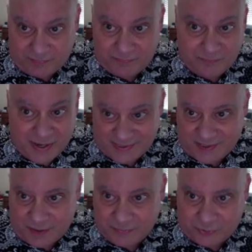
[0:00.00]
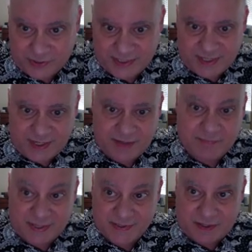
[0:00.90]
mess up, or DNA
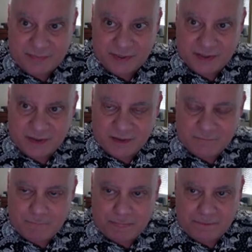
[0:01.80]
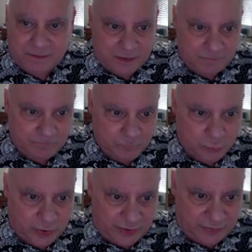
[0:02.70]
mess up,
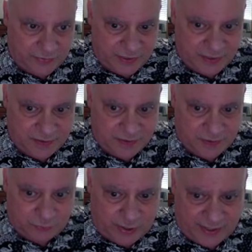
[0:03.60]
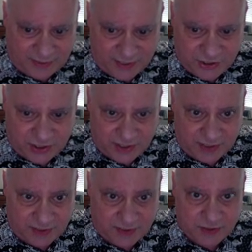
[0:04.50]
where the regulation
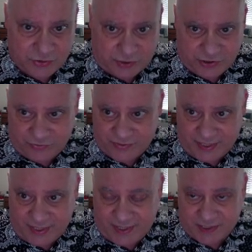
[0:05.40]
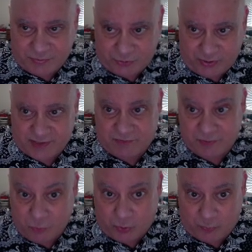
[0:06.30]
and the structure of DNA gets progressively
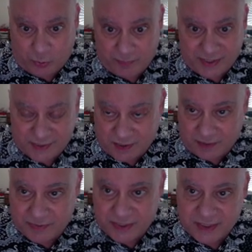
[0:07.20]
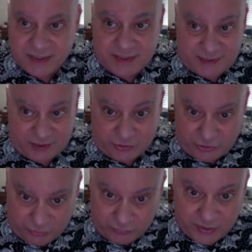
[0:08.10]
more and more messed up until
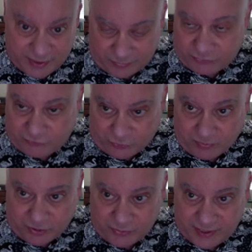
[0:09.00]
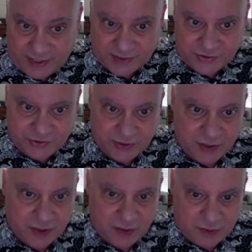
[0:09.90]
you end up with full-blown cancer.
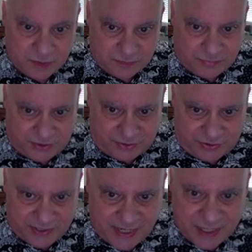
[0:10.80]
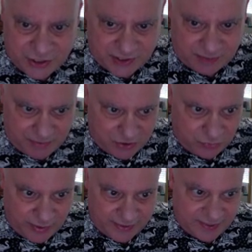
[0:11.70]
But there are stages in
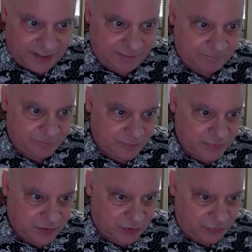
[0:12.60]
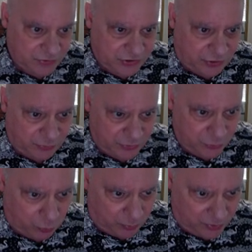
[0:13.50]
between that. So if you start with
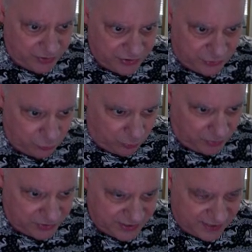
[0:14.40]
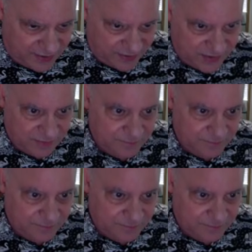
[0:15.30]
normal, these are normal cells,